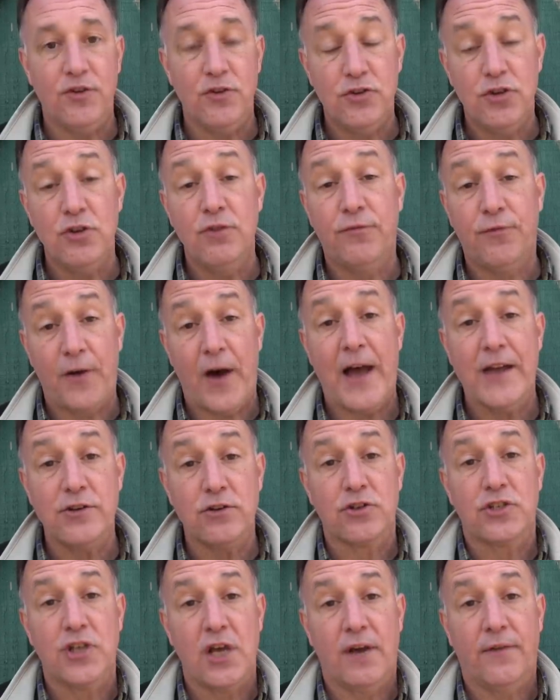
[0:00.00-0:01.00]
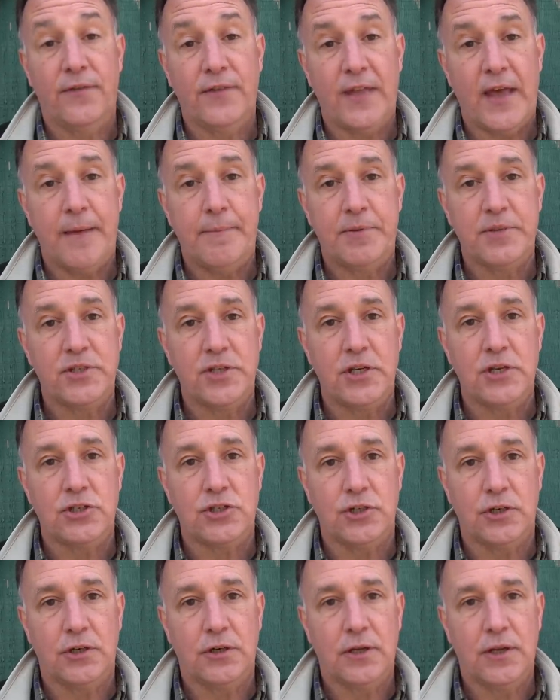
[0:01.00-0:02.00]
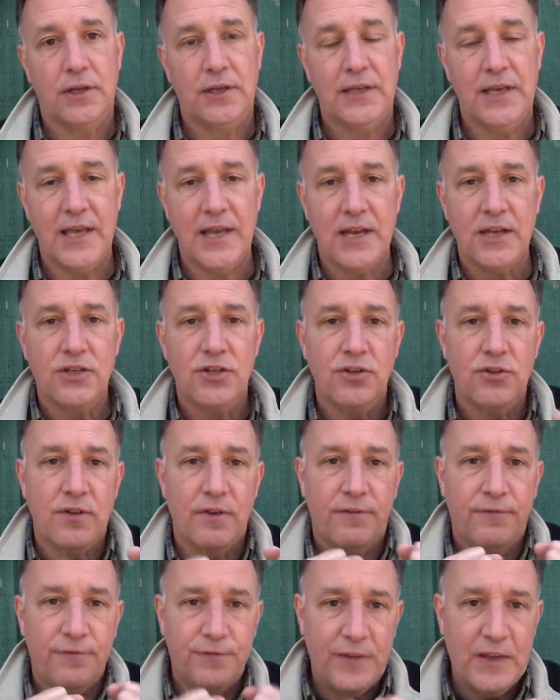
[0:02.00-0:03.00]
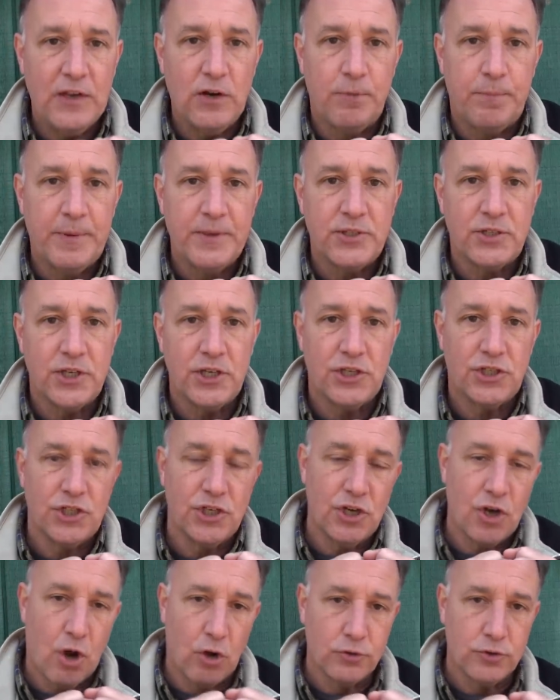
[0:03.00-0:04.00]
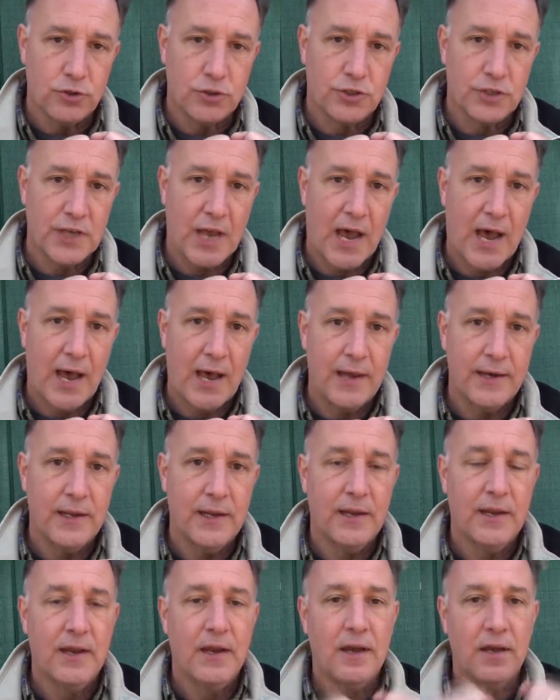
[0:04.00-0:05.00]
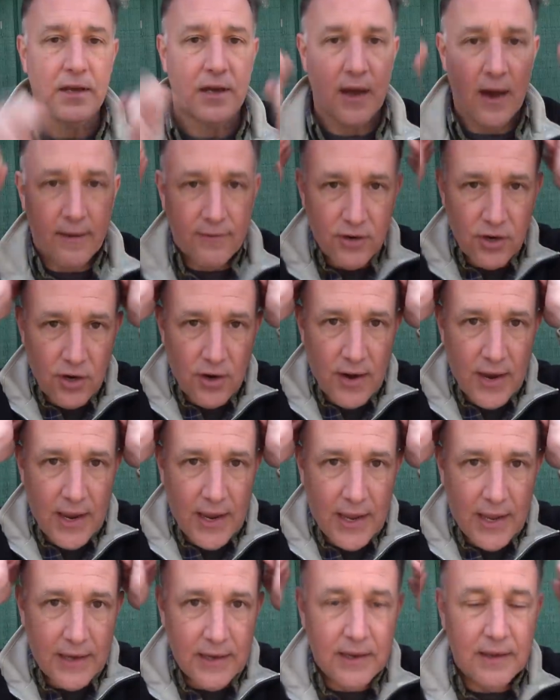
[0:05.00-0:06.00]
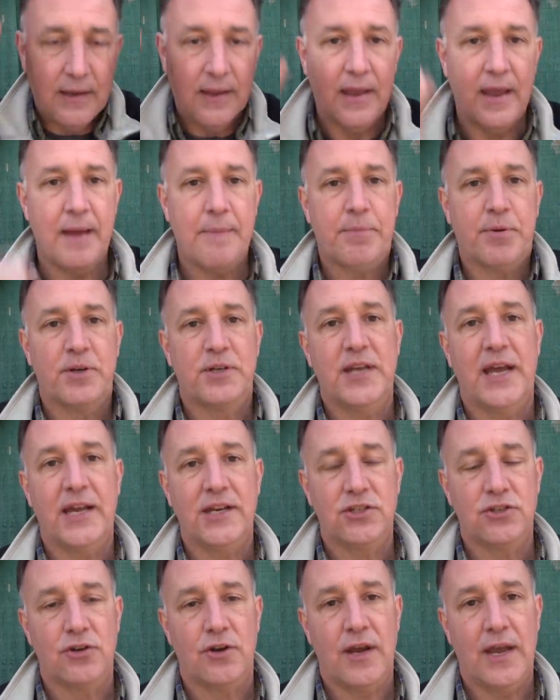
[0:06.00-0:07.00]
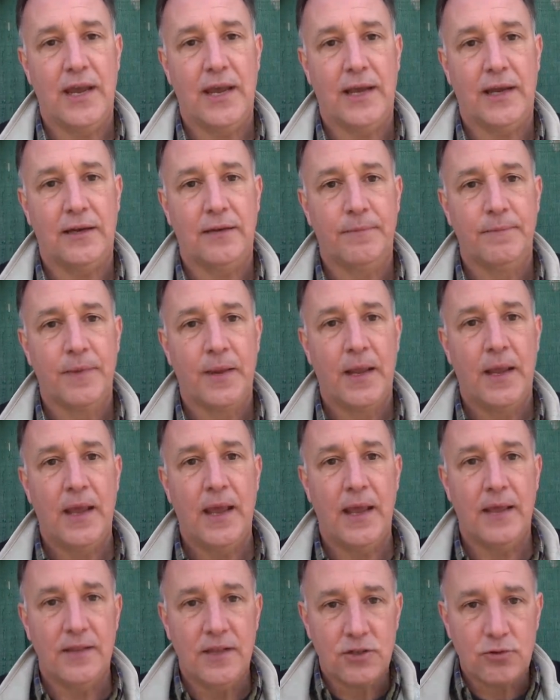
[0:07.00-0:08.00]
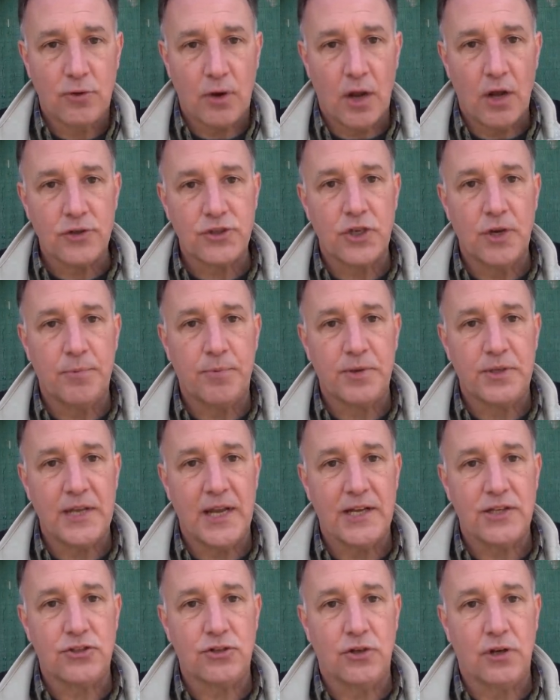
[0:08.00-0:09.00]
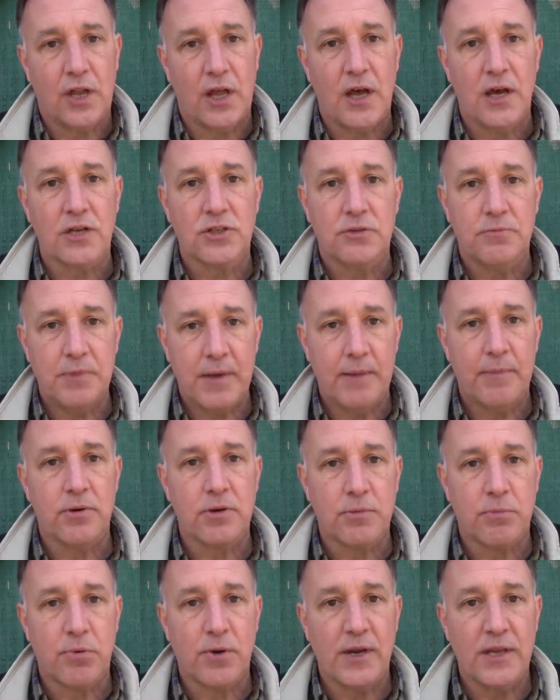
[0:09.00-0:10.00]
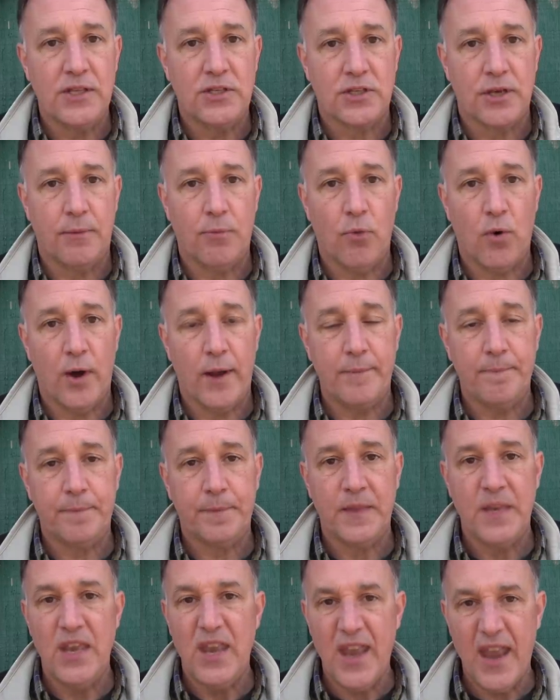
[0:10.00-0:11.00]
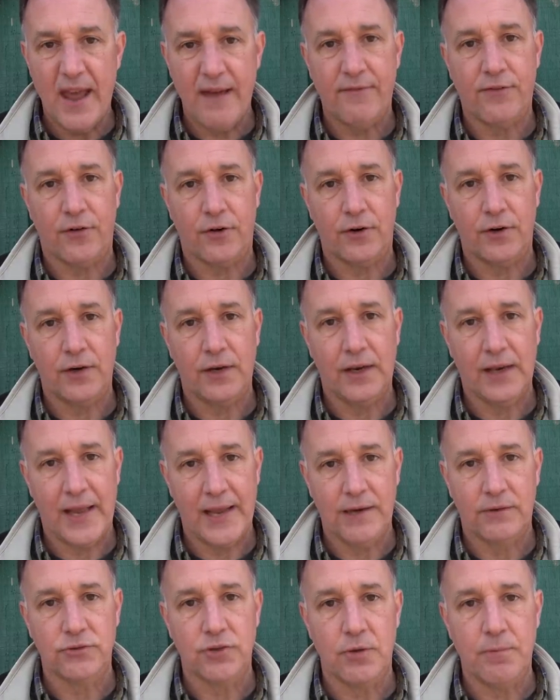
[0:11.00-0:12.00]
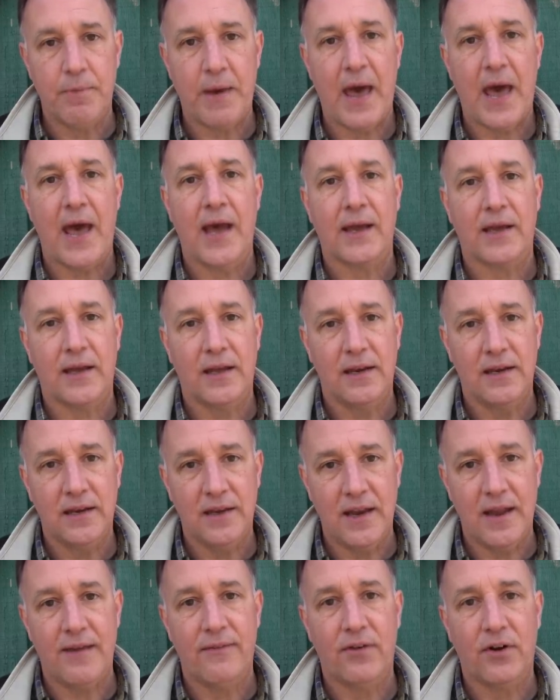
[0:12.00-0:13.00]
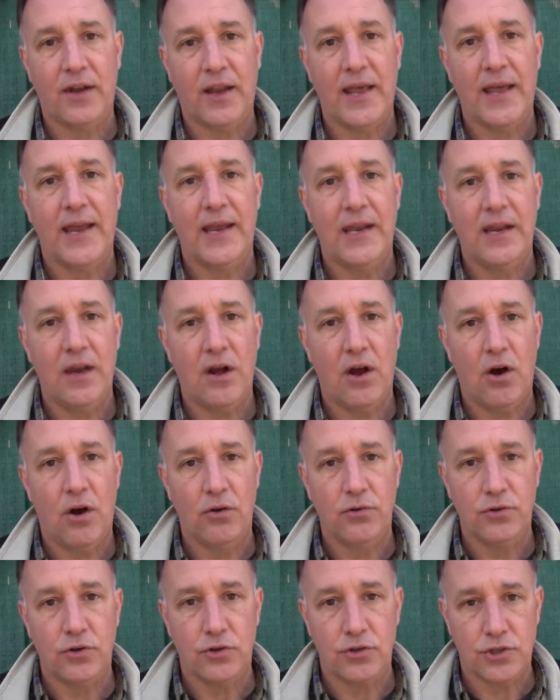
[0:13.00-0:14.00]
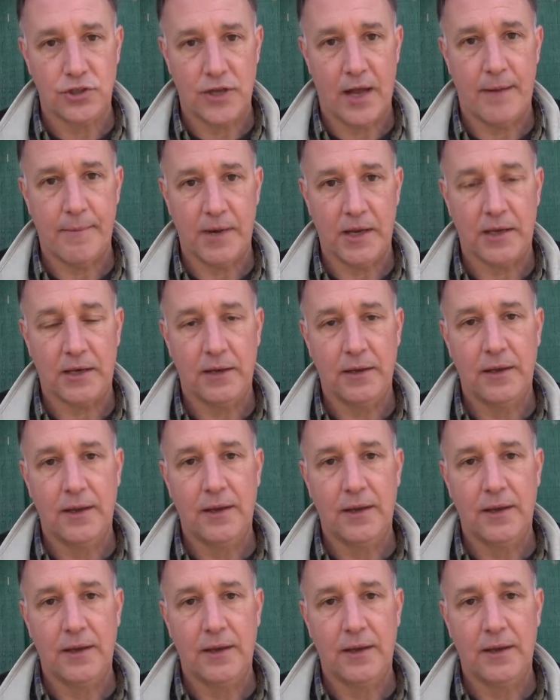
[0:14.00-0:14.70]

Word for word: you do find yourself in that position, get into the fetal position on your side, cover your head, and protect your head. And this will also protect your lungs and be able to breathe somewhat. Never lay on your back, never lay on your stomach.